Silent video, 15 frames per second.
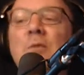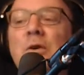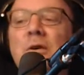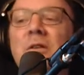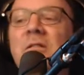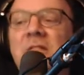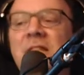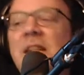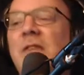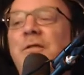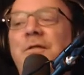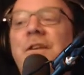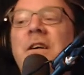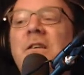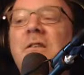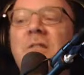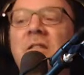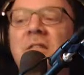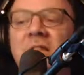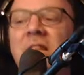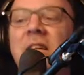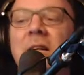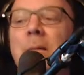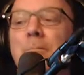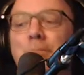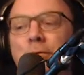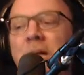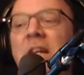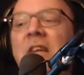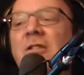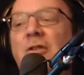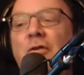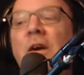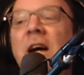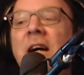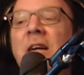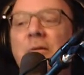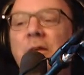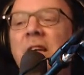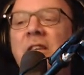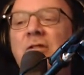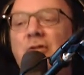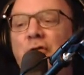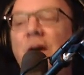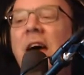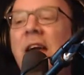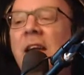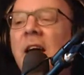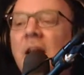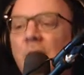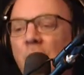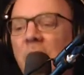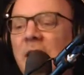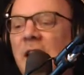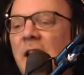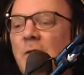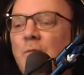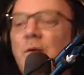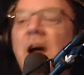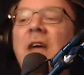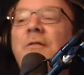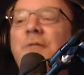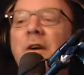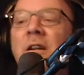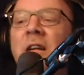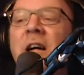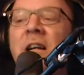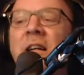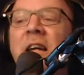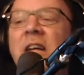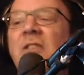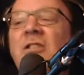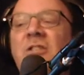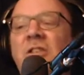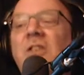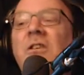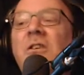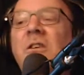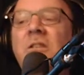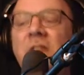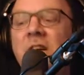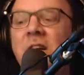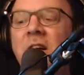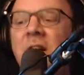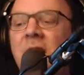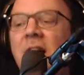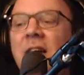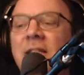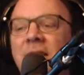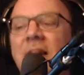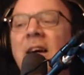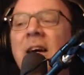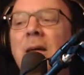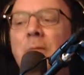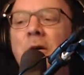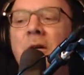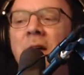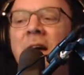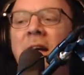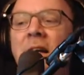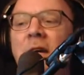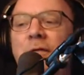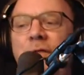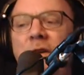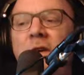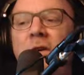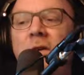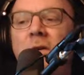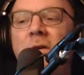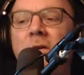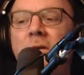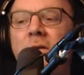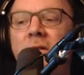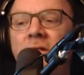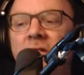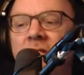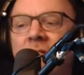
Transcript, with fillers: words that filled the British crown with dread, with a rifle on his shoulder, a timer, and a fuse.